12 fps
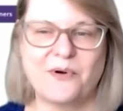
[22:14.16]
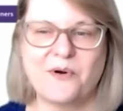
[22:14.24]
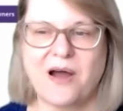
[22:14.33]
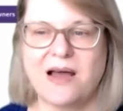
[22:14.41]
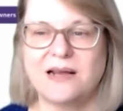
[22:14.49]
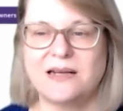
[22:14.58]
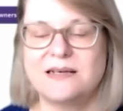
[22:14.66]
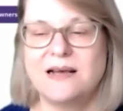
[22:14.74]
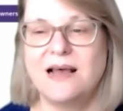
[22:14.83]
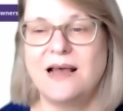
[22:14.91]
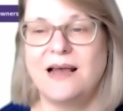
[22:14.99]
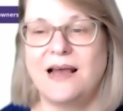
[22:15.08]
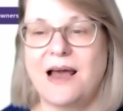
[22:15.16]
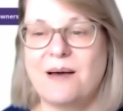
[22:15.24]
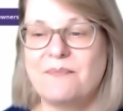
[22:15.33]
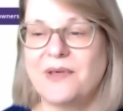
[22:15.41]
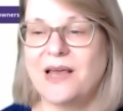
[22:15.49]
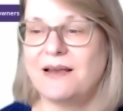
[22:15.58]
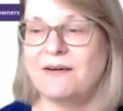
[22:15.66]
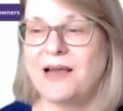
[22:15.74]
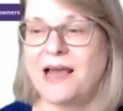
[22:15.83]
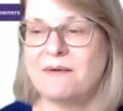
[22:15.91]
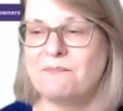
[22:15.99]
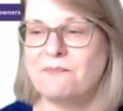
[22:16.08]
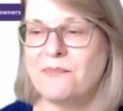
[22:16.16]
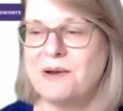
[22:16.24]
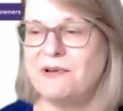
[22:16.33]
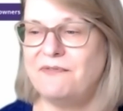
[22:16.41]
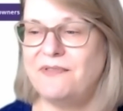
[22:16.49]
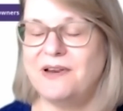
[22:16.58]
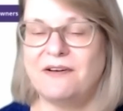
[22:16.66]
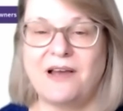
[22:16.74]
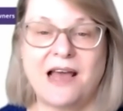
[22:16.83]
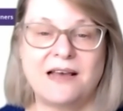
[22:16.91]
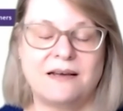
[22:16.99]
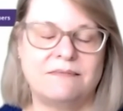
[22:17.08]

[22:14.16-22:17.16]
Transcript: All right. When we finish,